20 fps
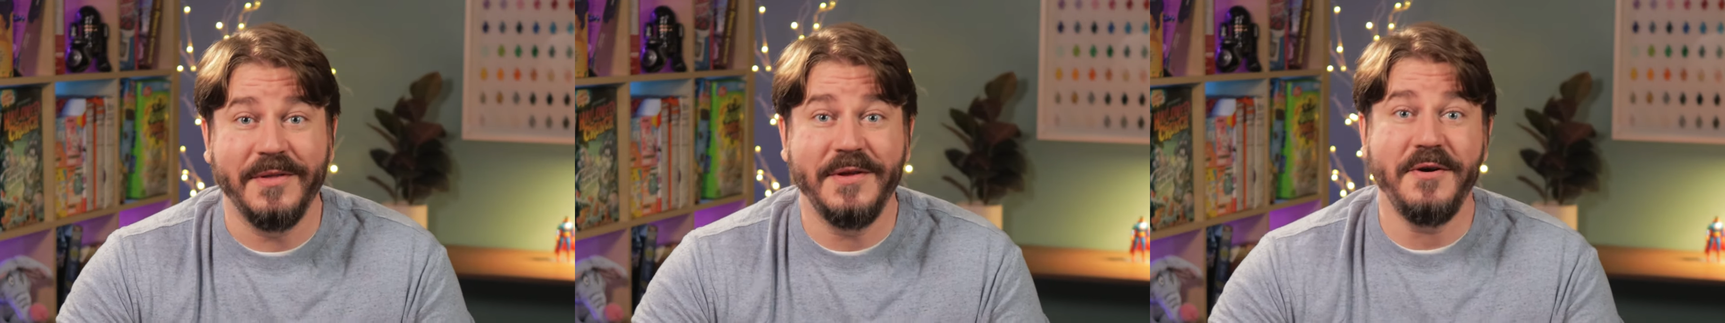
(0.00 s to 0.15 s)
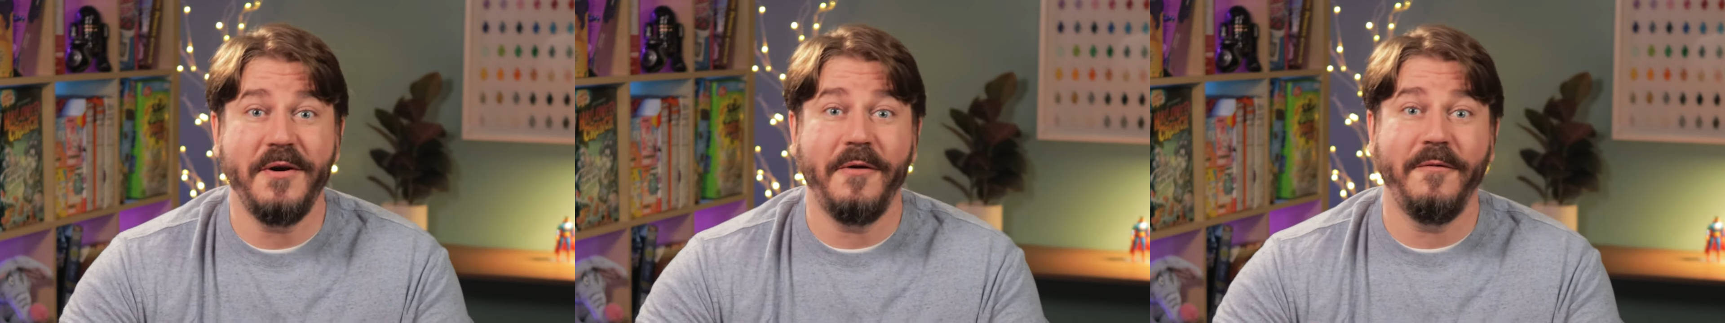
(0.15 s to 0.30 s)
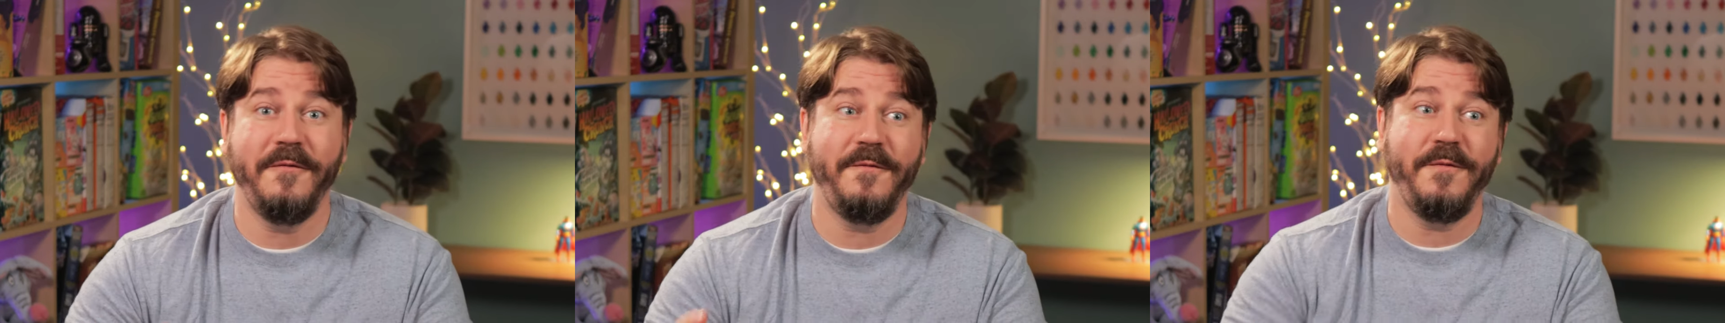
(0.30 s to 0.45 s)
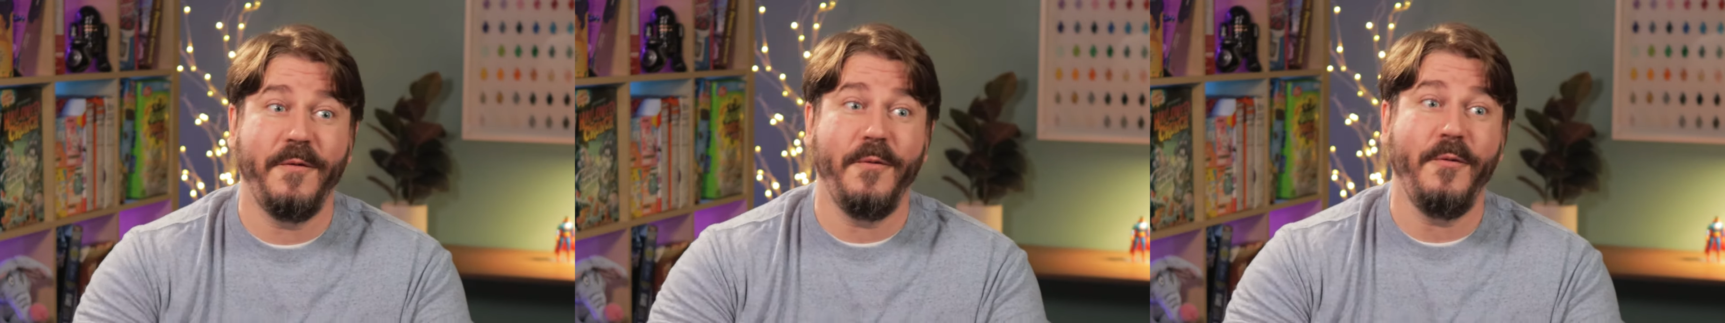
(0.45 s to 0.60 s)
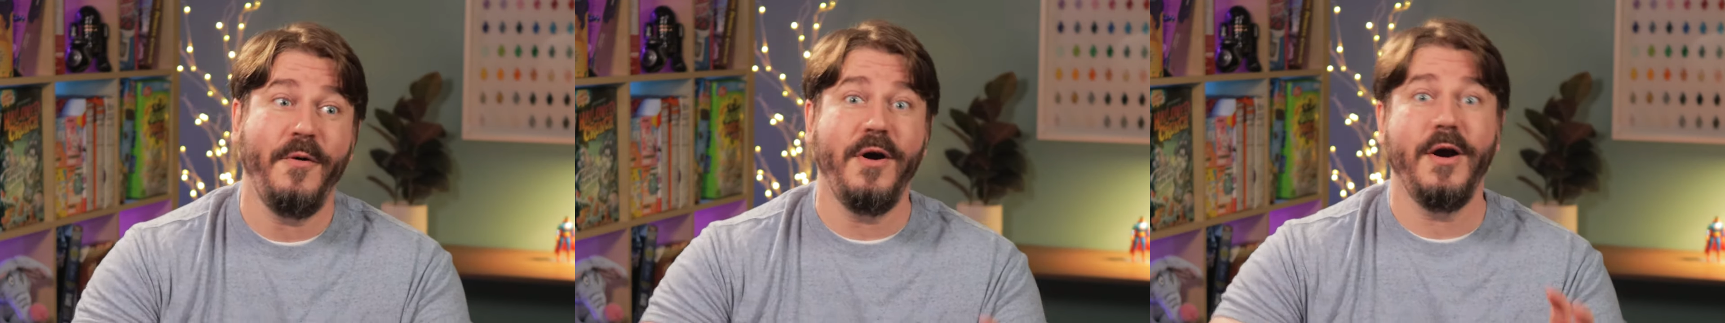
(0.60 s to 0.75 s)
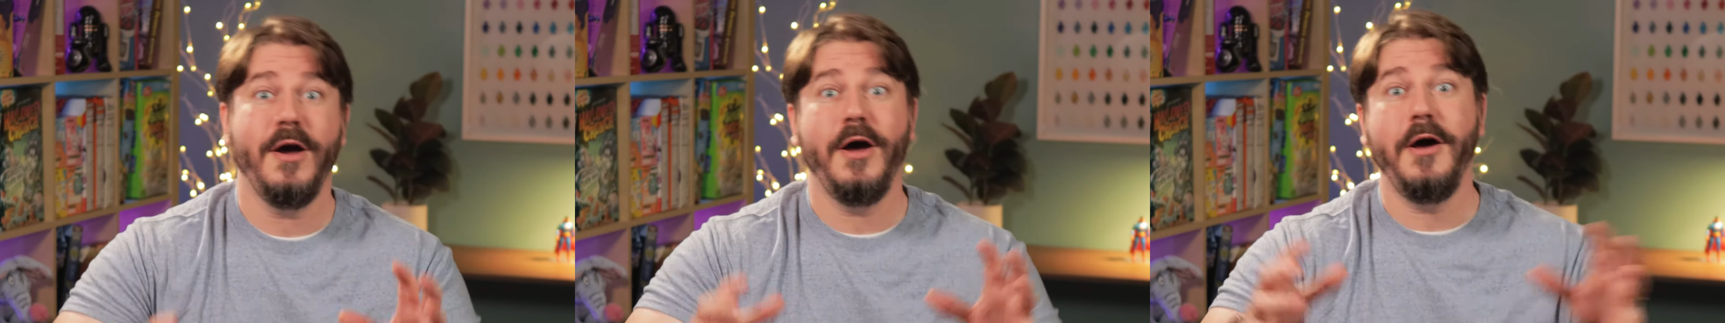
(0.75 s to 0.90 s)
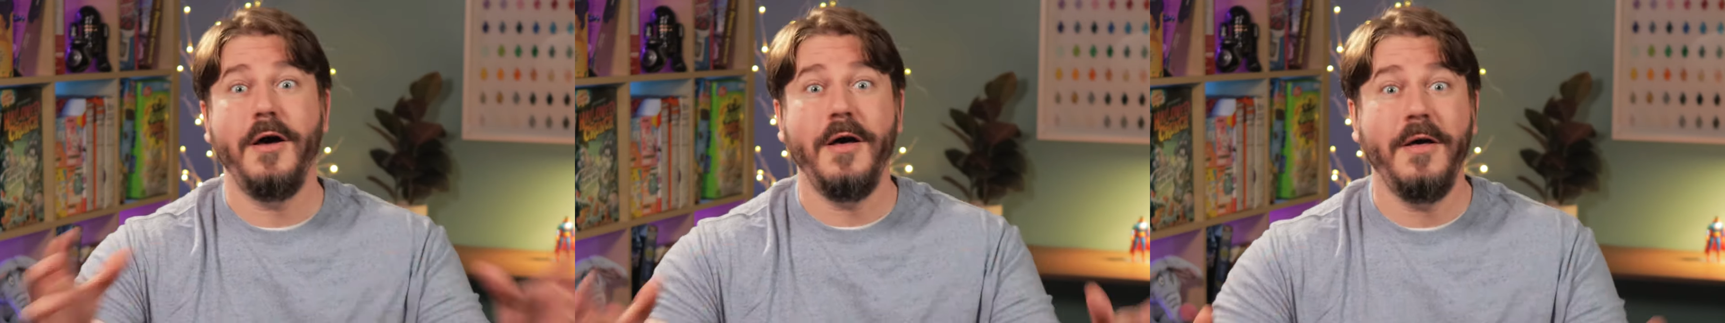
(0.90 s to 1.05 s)
There are
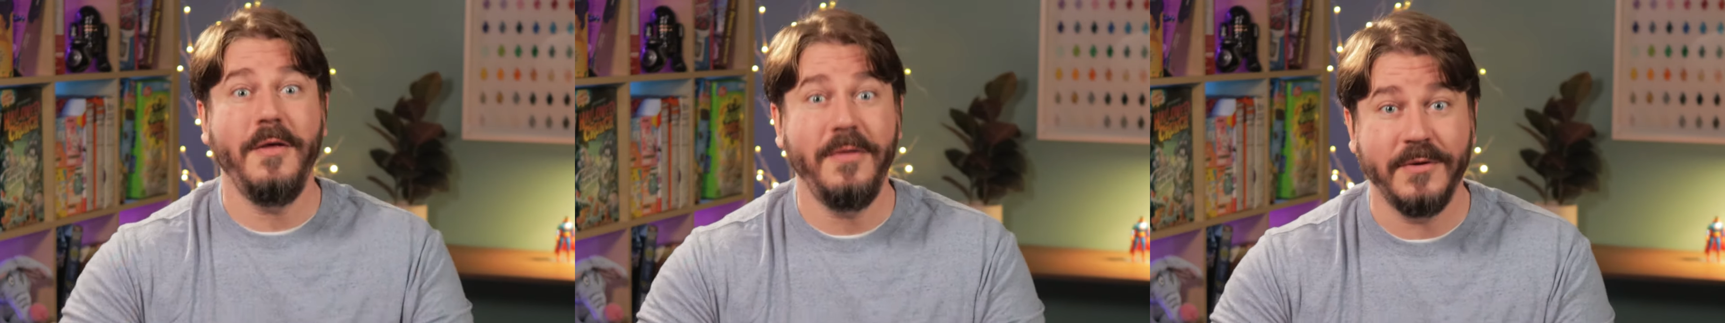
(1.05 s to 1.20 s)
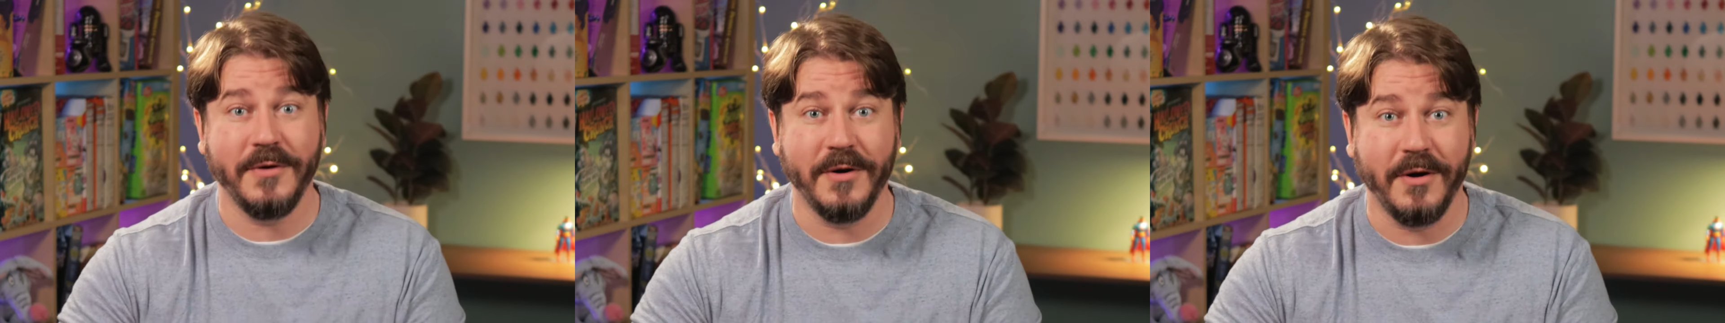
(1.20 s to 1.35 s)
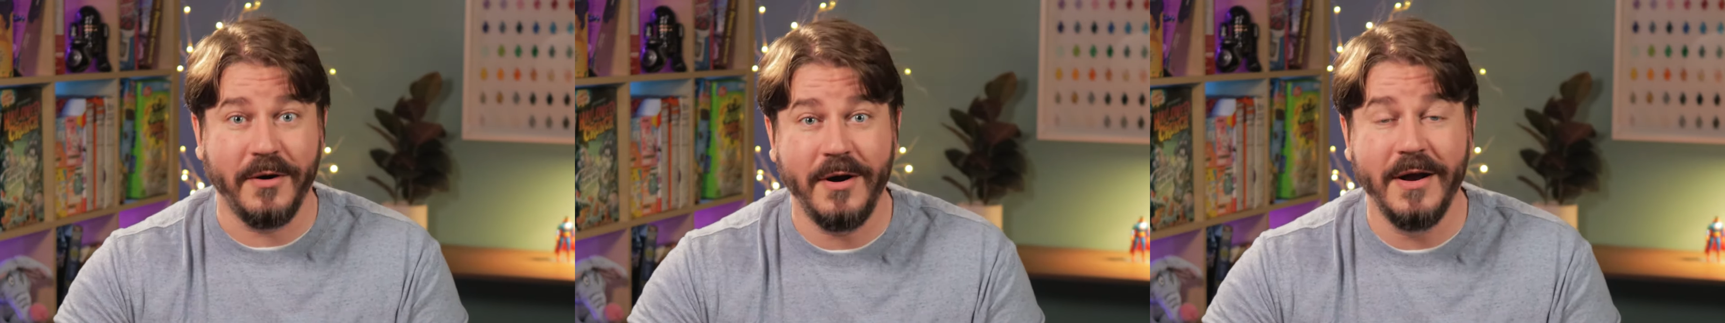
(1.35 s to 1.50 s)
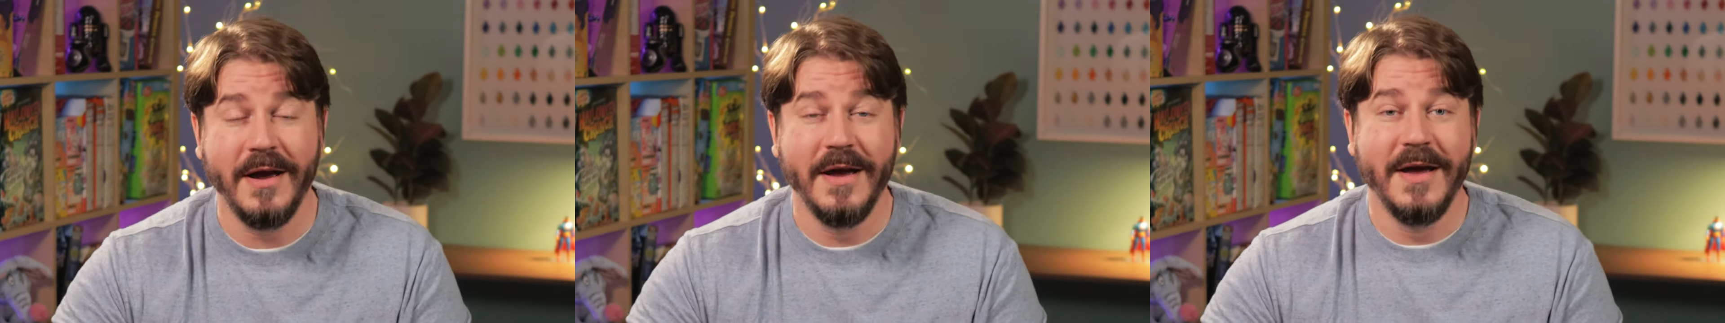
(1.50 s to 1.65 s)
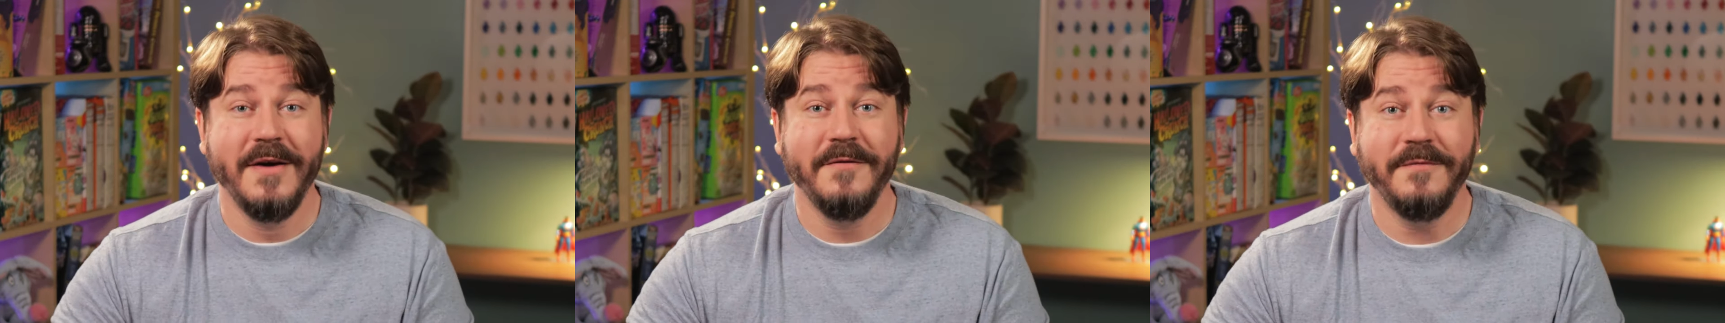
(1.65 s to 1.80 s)
four other